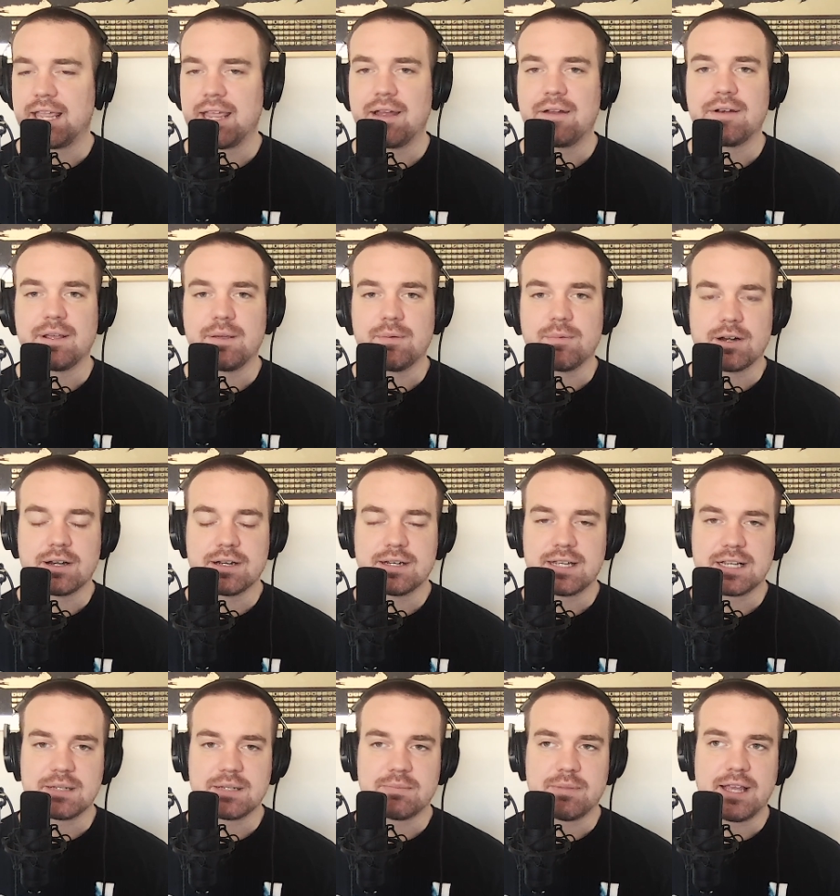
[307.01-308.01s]
county where it
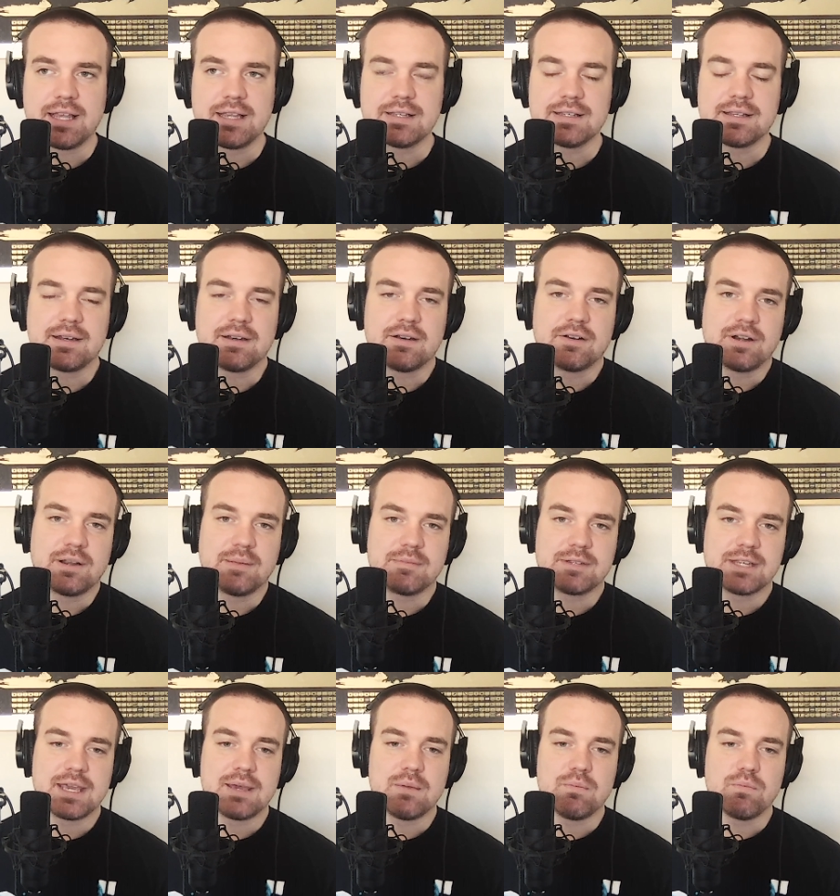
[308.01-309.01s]
takes place, and her
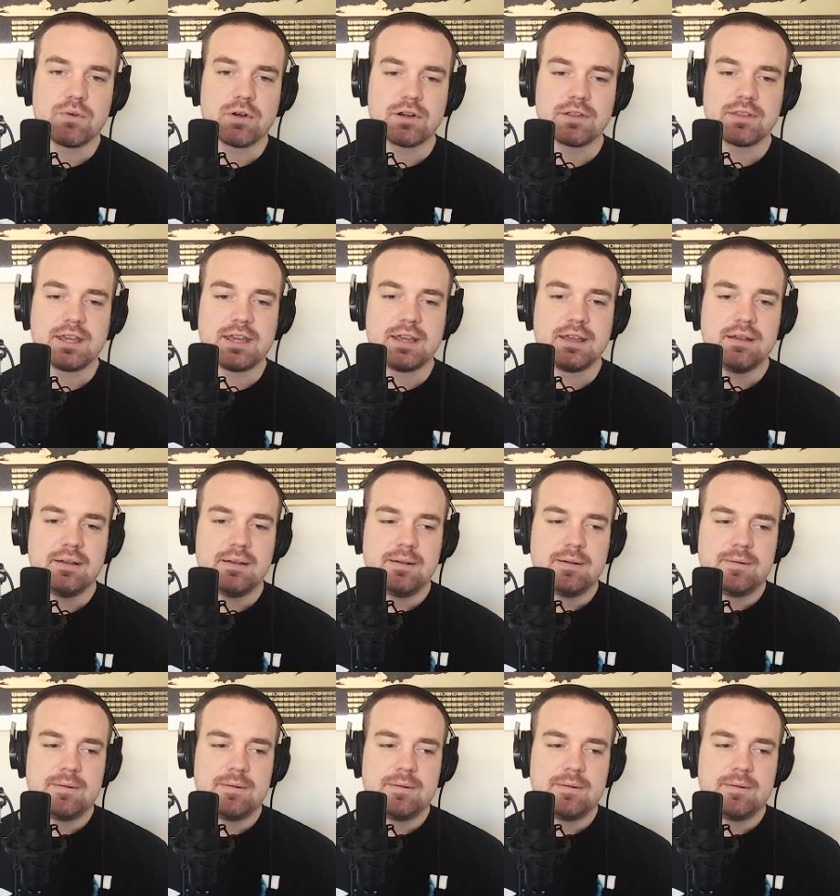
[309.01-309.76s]
name's Kim Worthy,